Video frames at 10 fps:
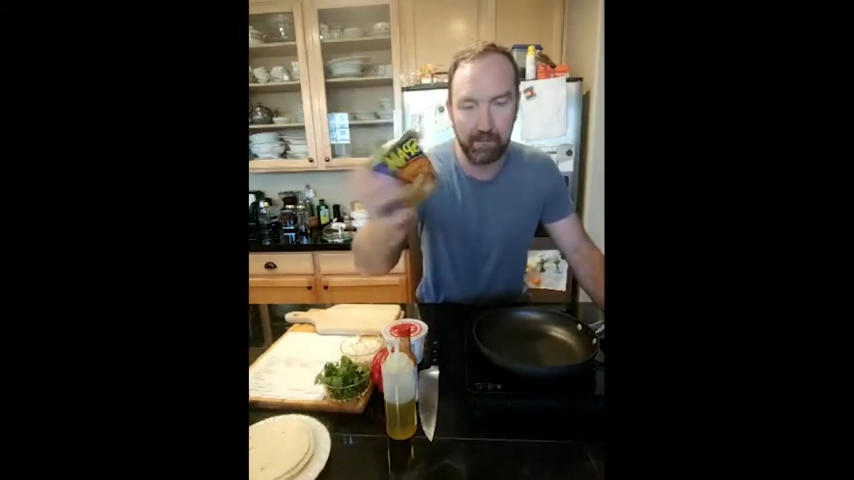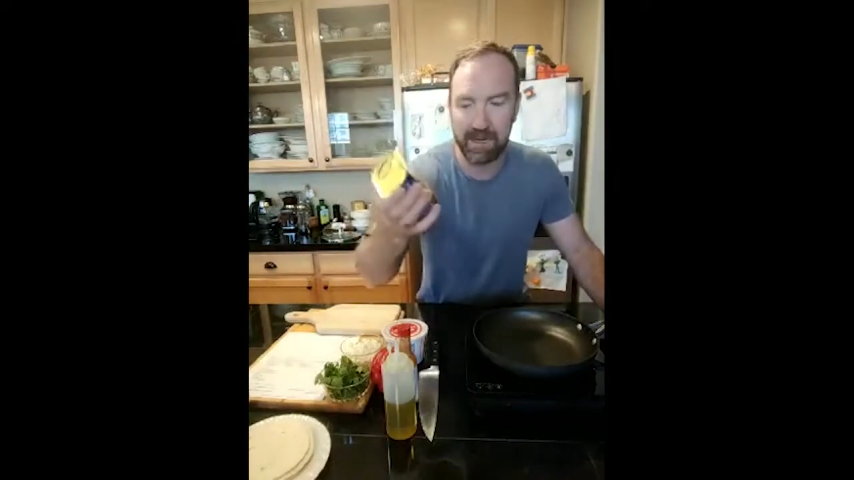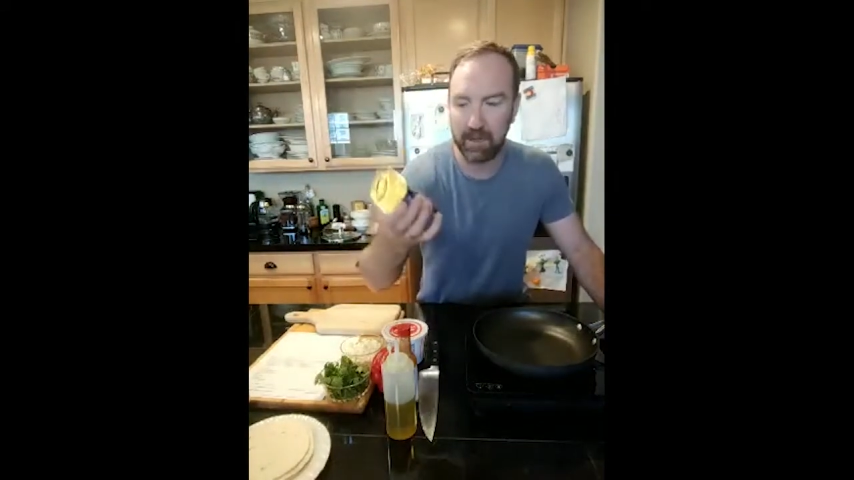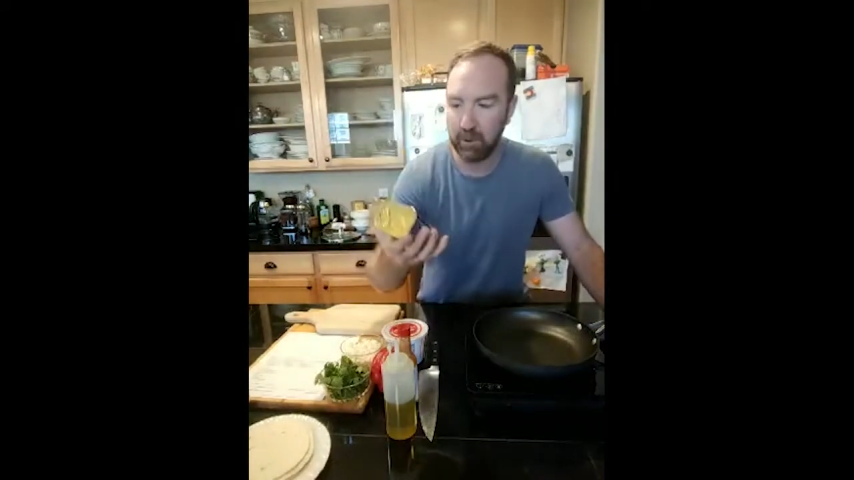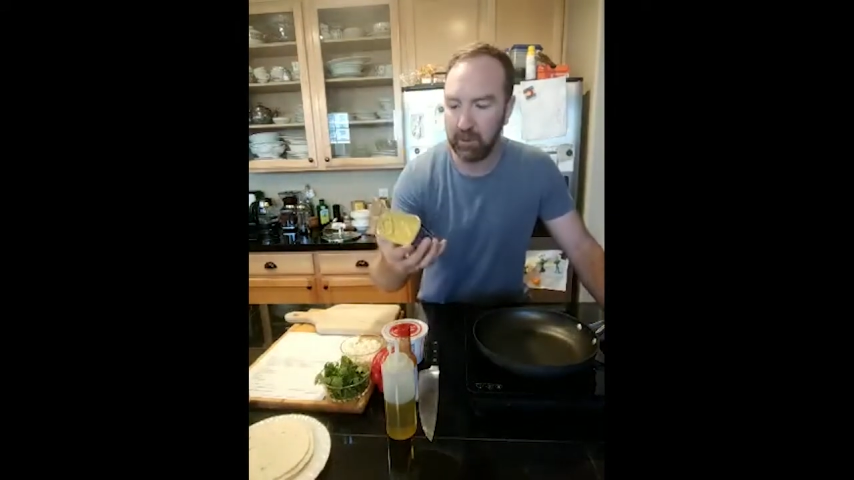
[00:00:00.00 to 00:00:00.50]

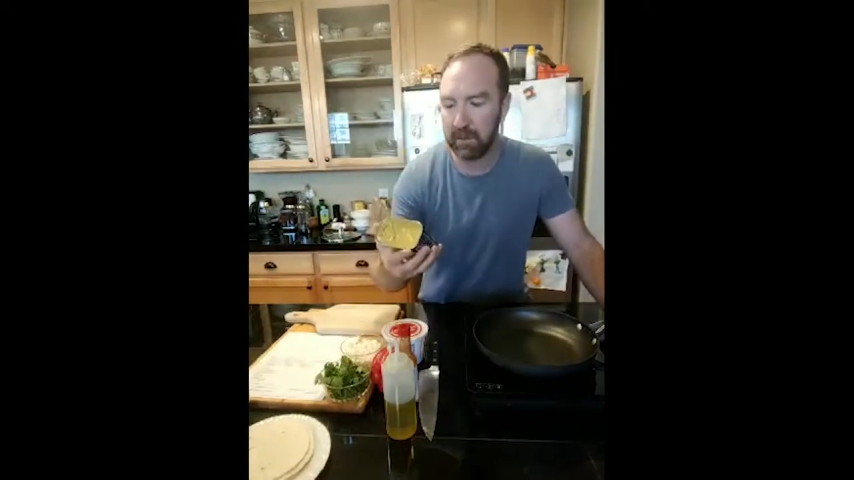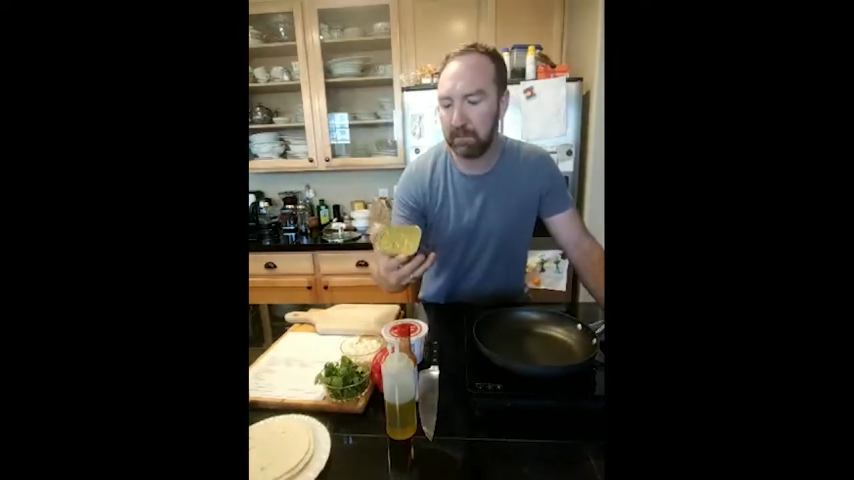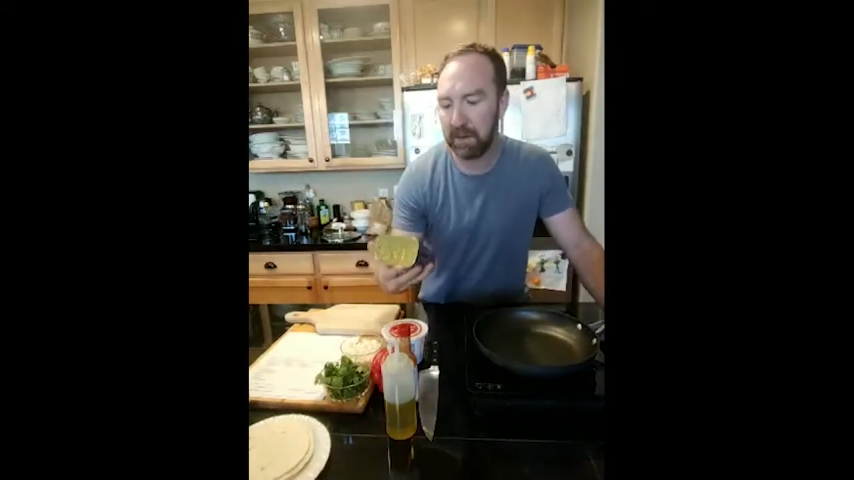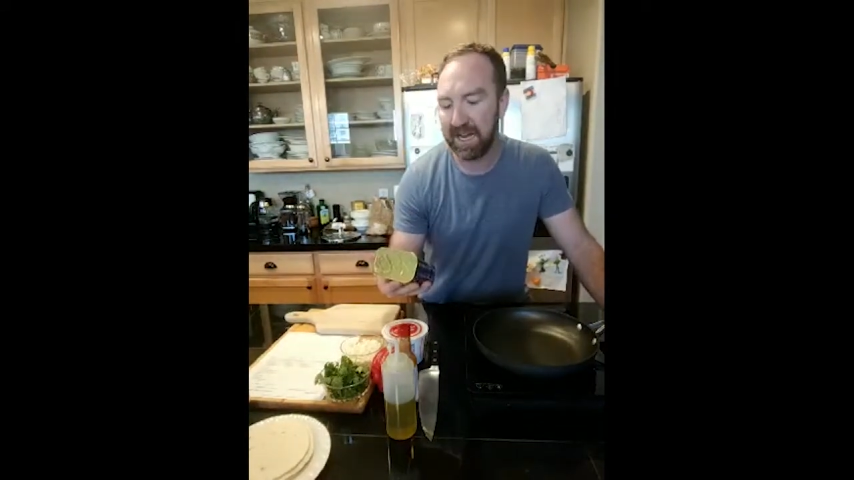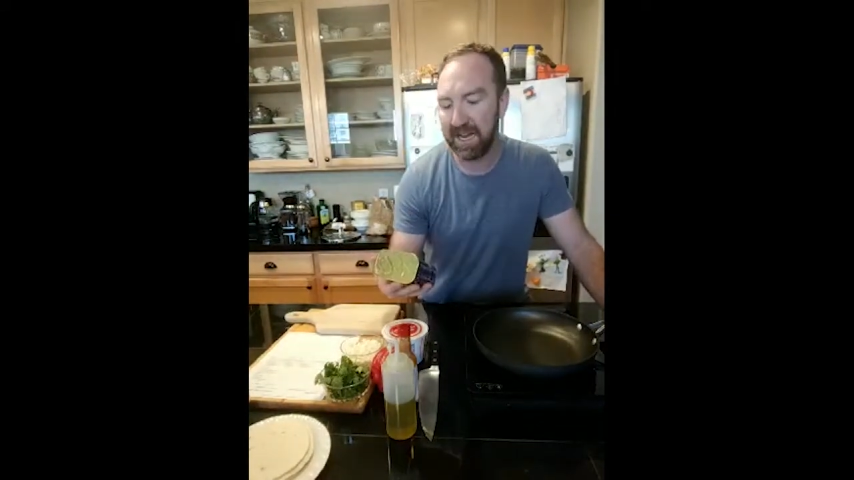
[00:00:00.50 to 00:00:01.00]
Now you can
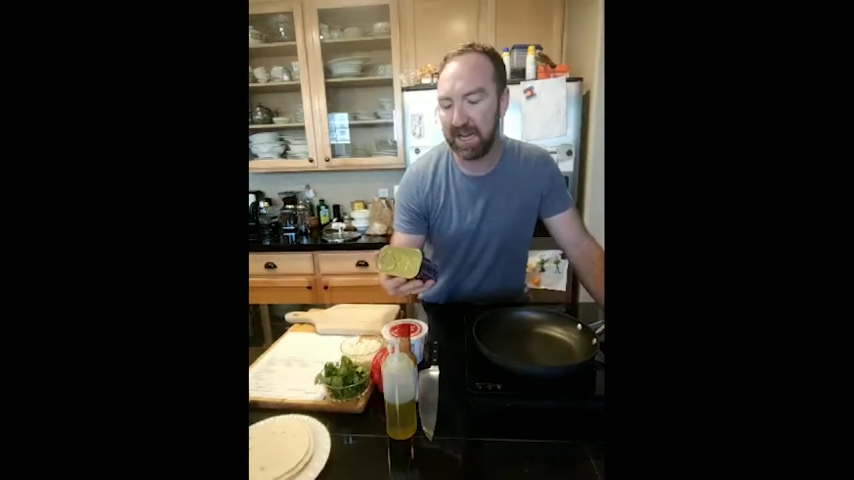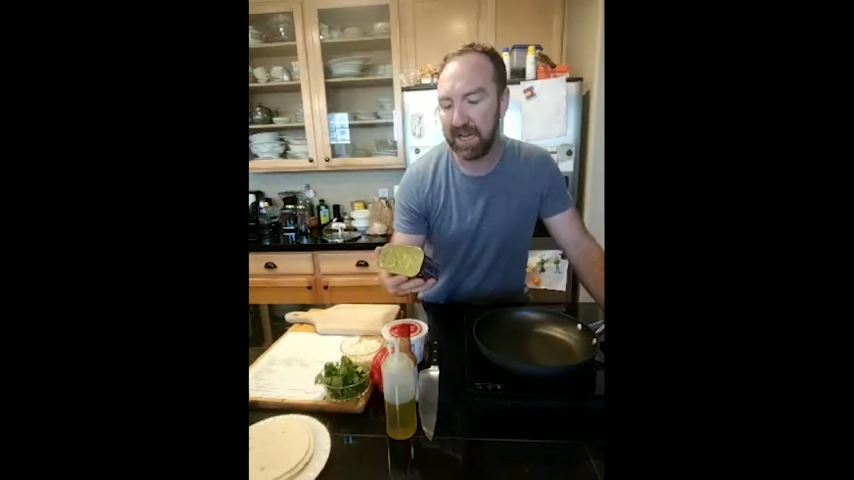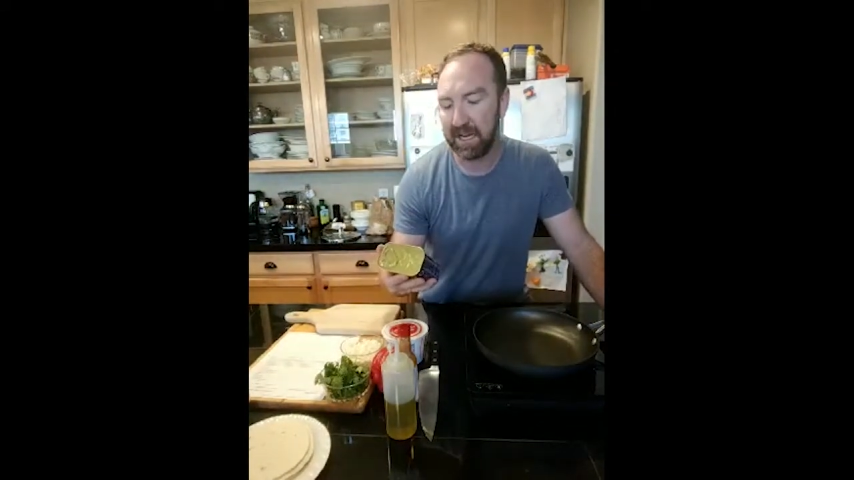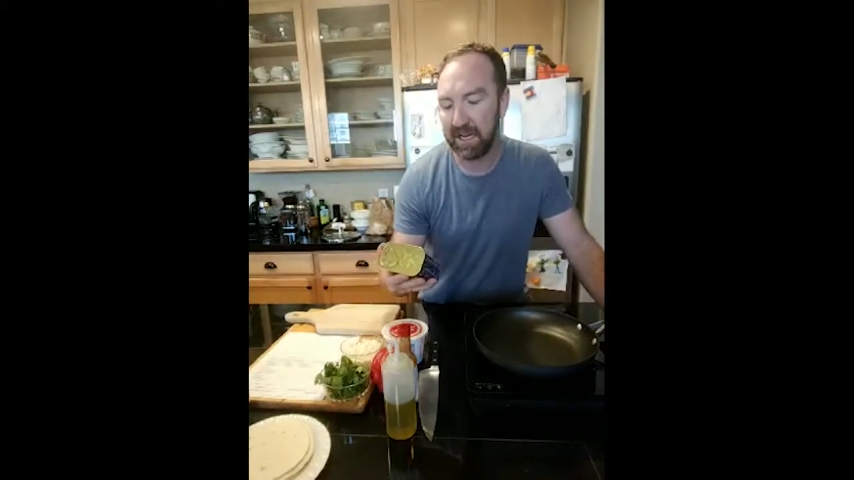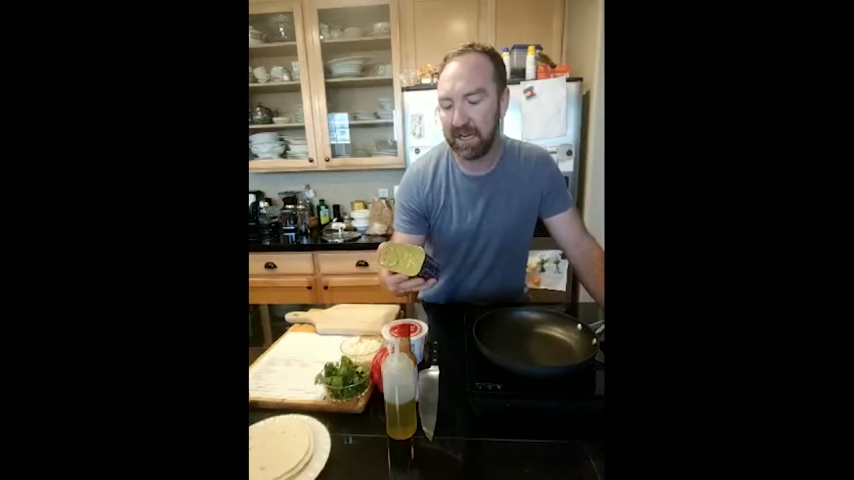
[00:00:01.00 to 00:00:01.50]

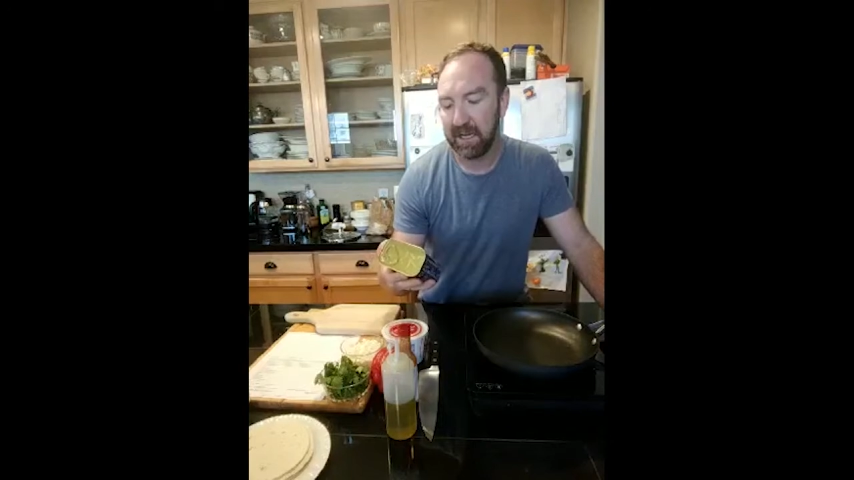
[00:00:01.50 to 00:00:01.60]
buy